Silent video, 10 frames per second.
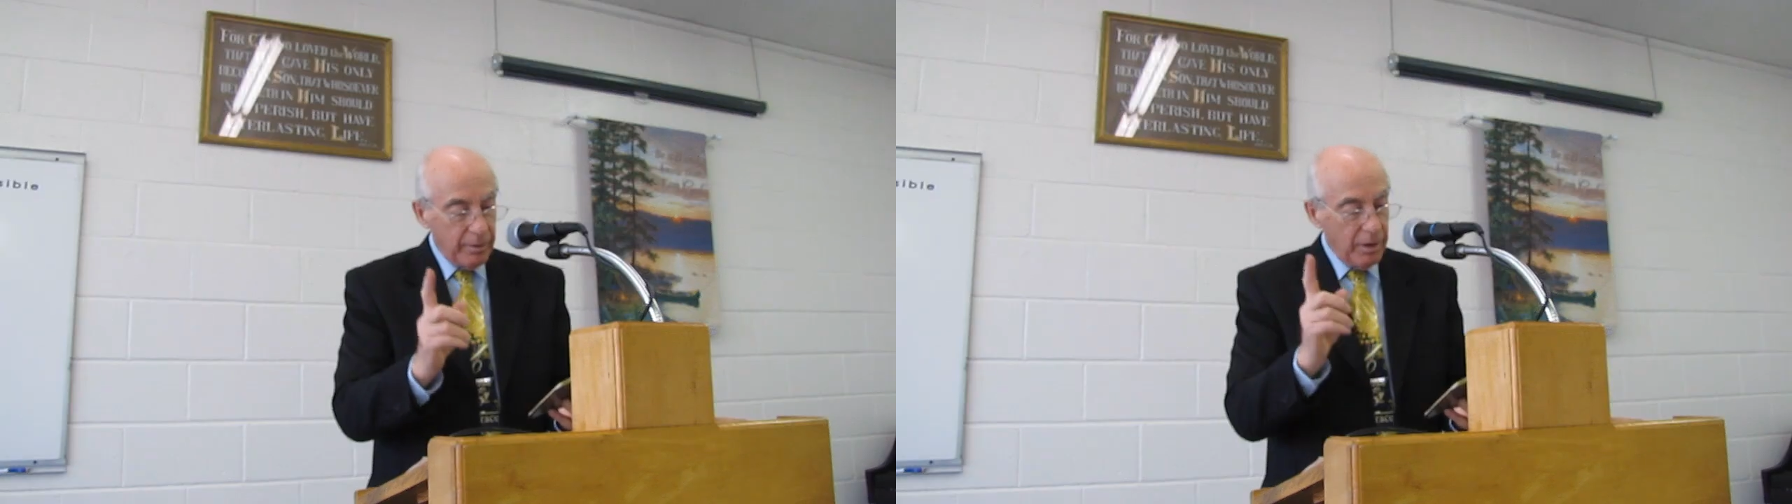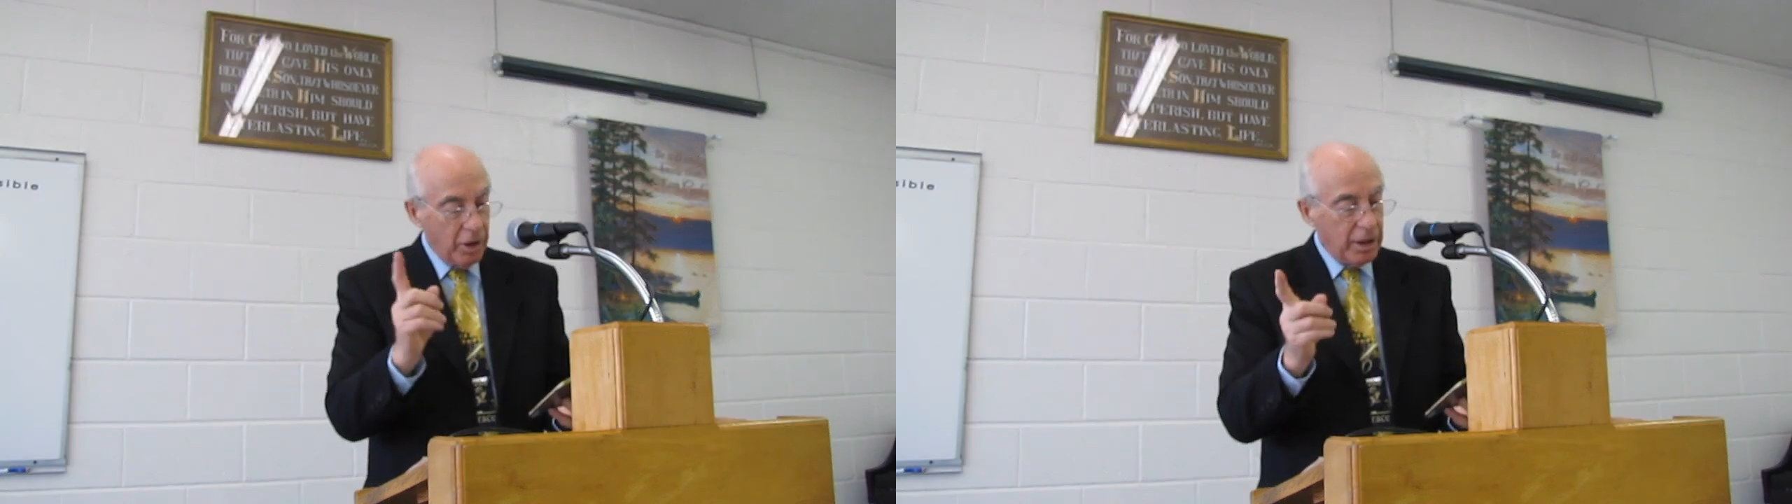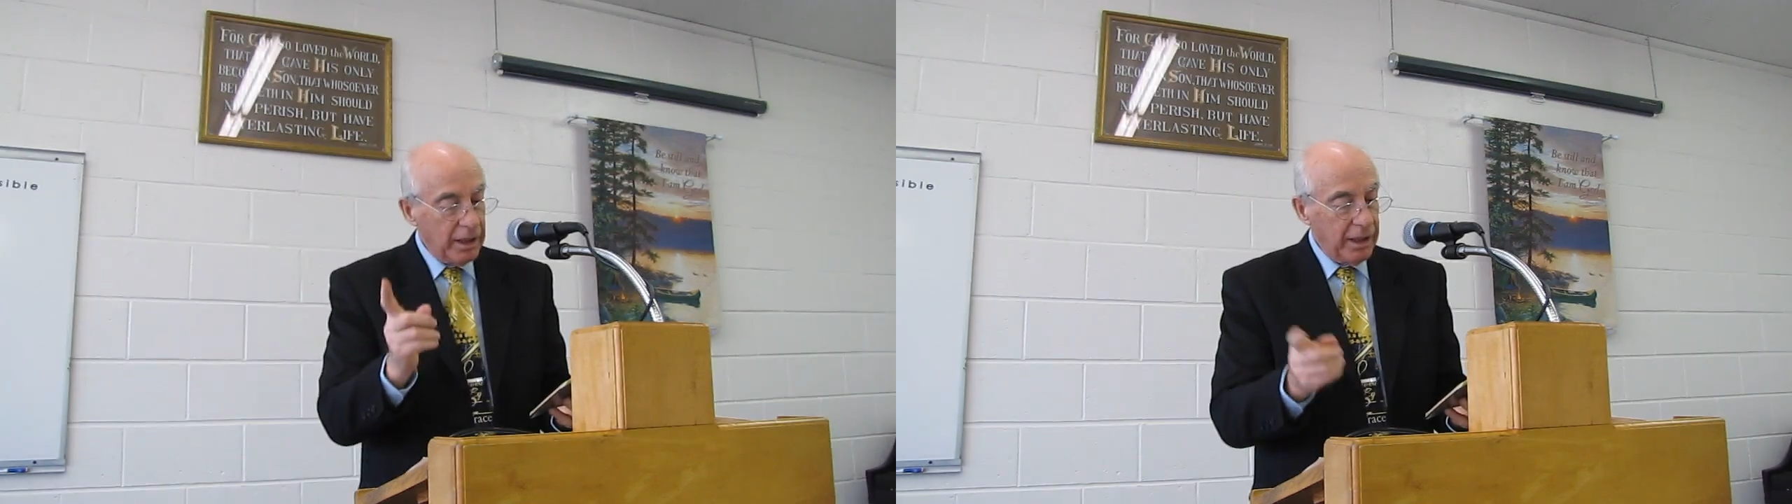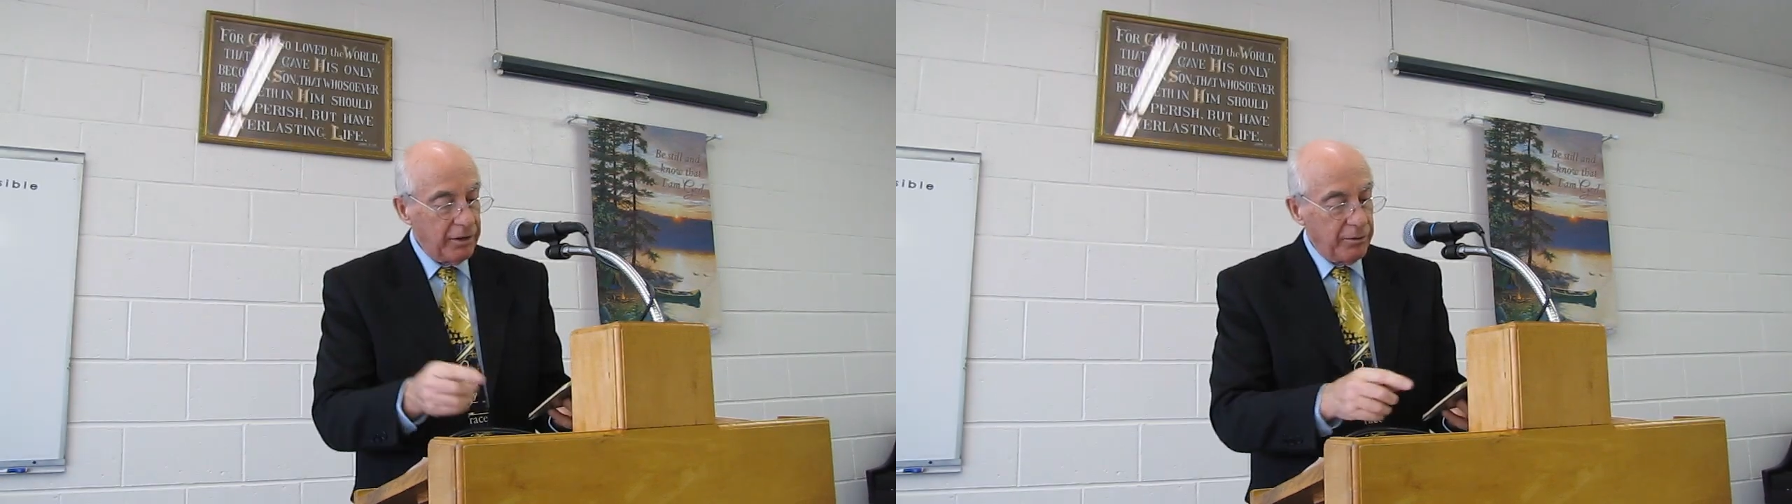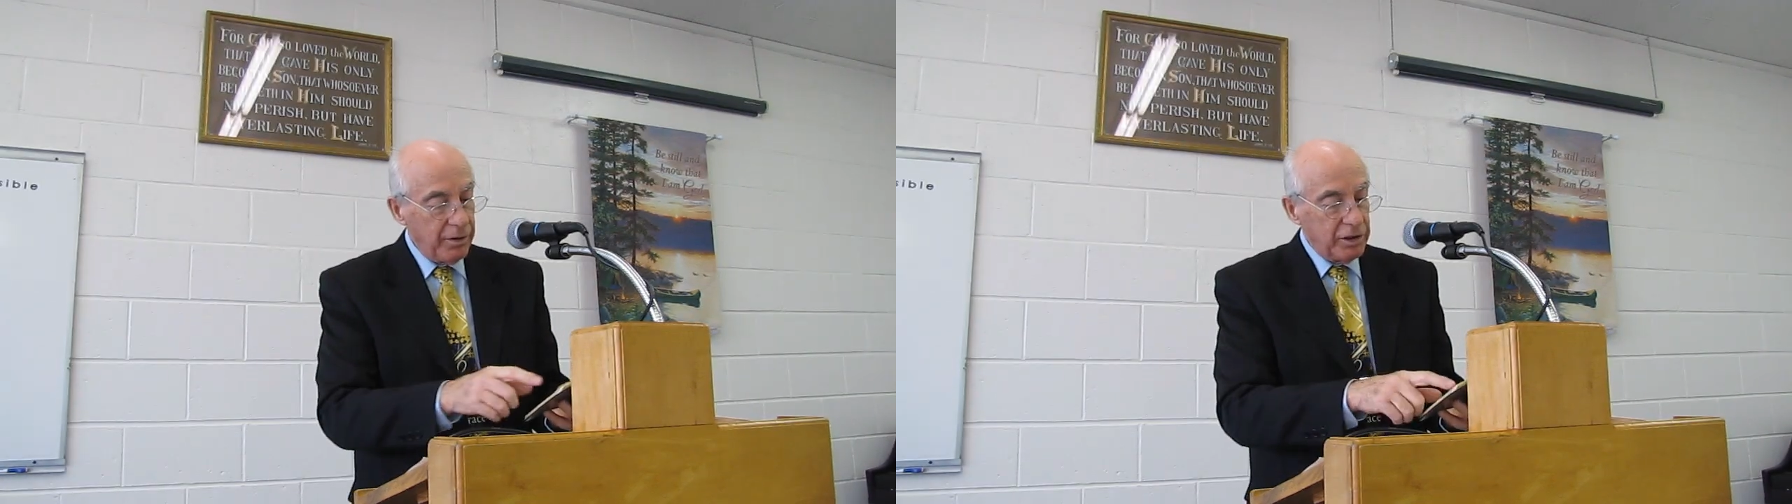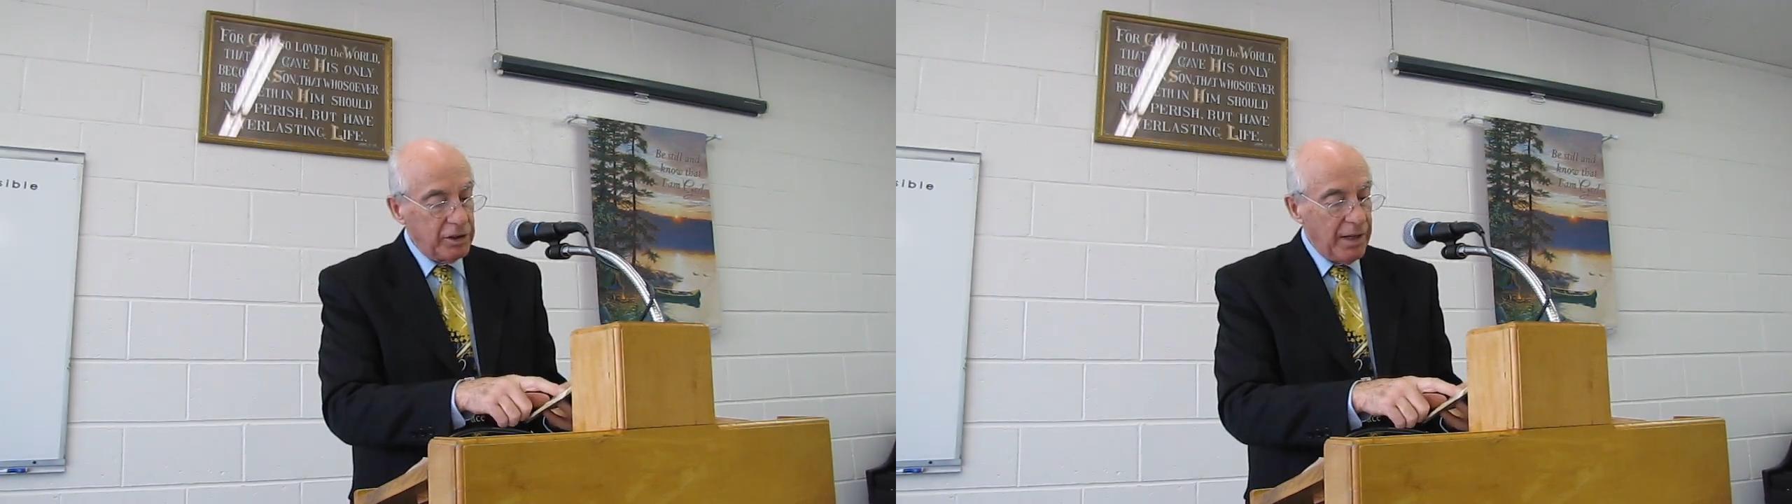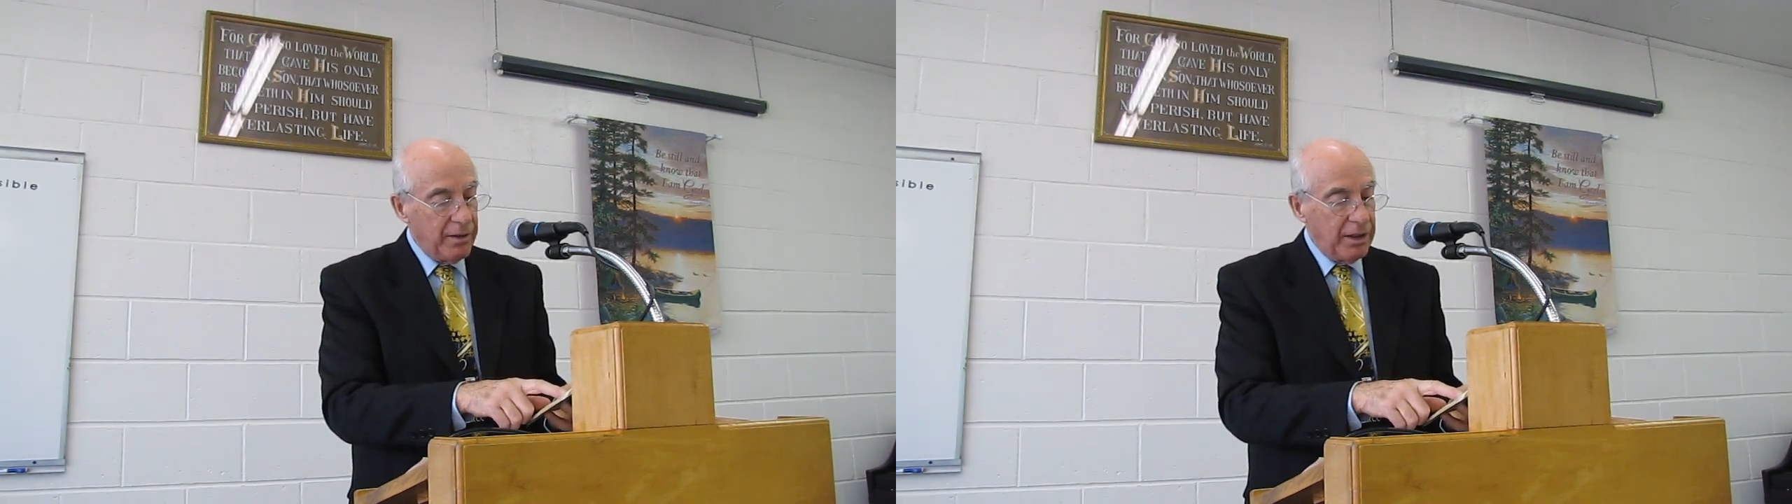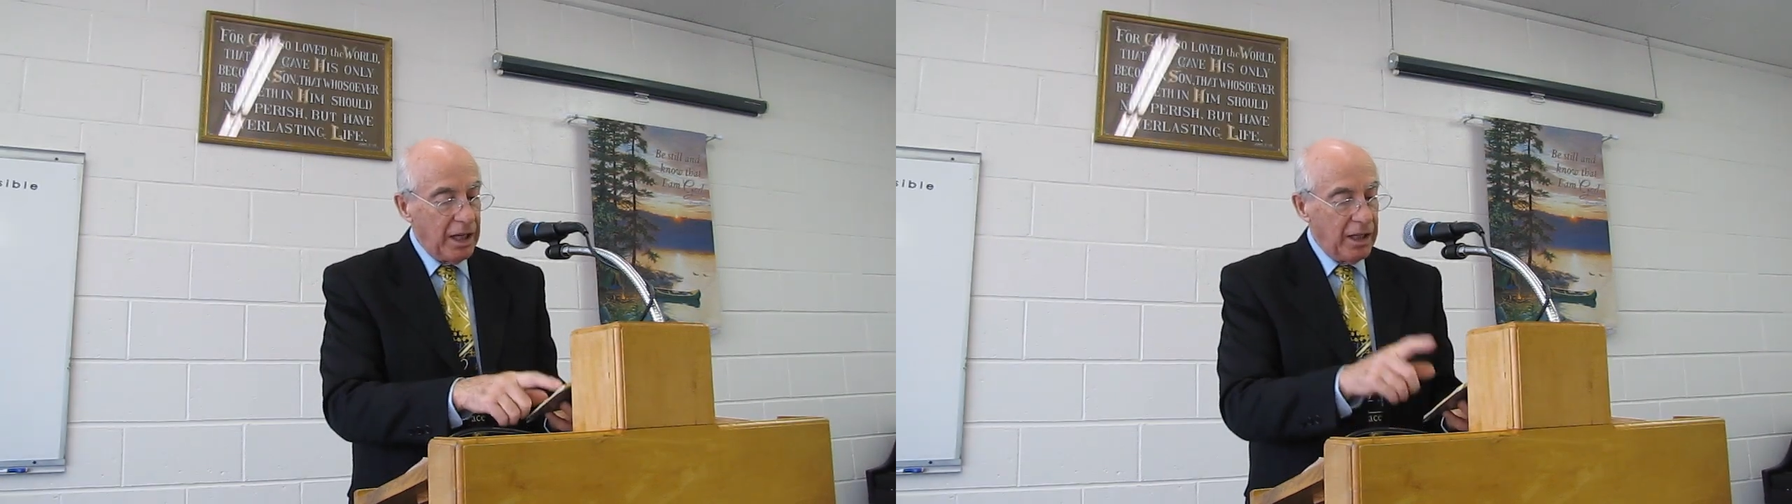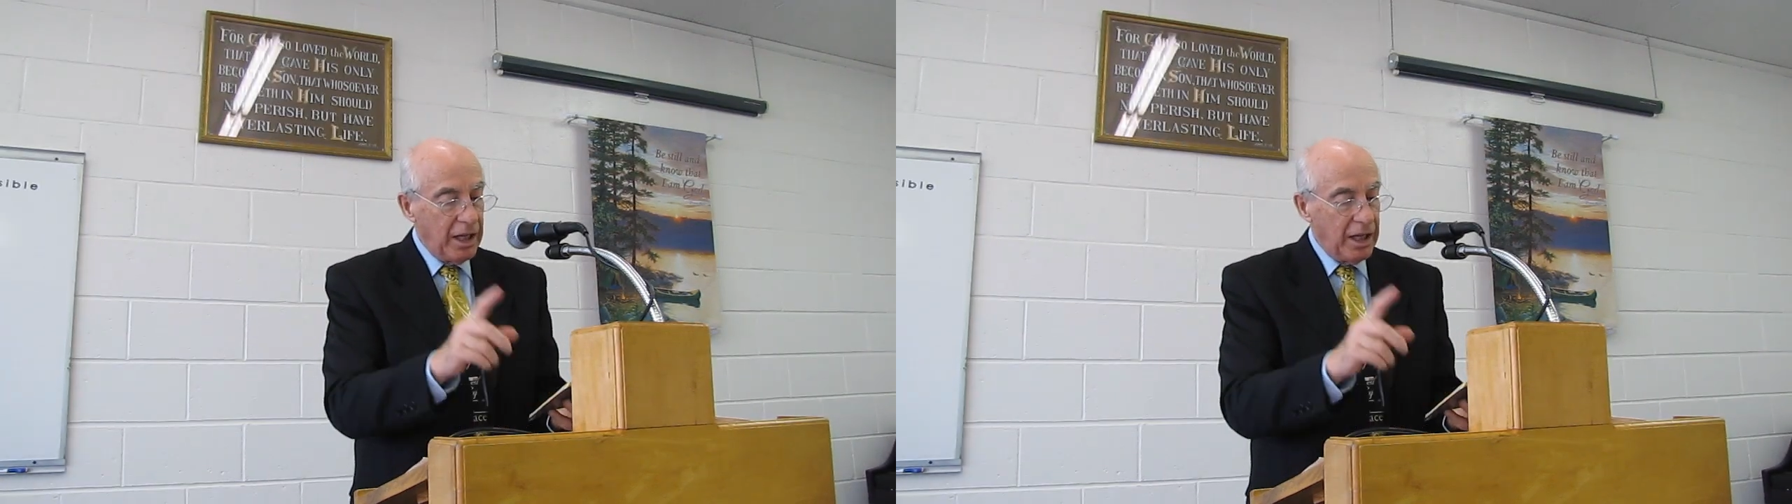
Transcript: Look at this, verse 17,